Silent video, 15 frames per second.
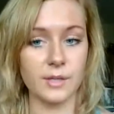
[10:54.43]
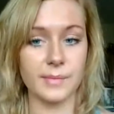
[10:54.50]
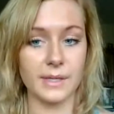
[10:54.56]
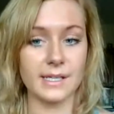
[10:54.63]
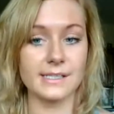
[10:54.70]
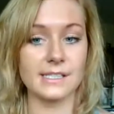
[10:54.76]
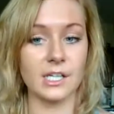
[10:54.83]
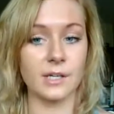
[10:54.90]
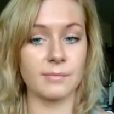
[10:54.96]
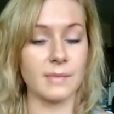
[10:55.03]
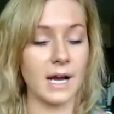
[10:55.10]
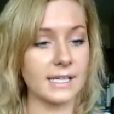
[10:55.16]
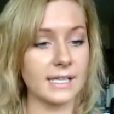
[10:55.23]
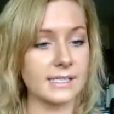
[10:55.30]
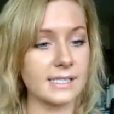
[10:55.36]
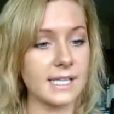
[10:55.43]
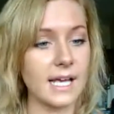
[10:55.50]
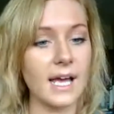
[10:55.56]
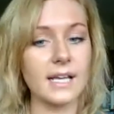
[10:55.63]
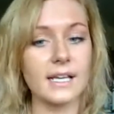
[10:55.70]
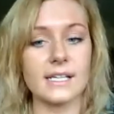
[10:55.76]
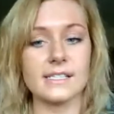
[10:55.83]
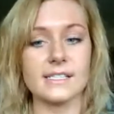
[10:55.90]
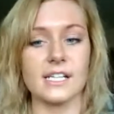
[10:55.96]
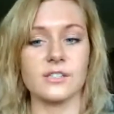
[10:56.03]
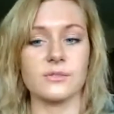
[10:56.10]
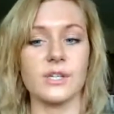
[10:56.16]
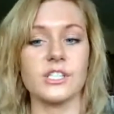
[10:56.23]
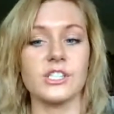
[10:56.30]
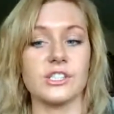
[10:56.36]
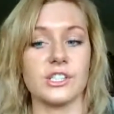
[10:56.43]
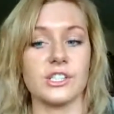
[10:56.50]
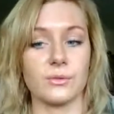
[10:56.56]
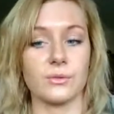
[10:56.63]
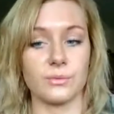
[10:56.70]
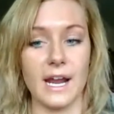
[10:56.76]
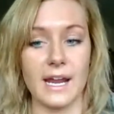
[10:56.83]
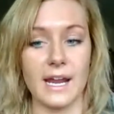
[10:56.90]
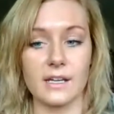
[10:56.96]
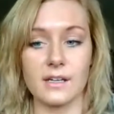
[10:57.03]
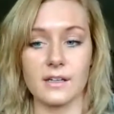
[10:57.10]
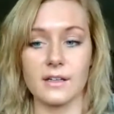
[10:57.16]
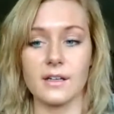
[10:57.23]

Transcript: Because their mindset is as rich as their rank.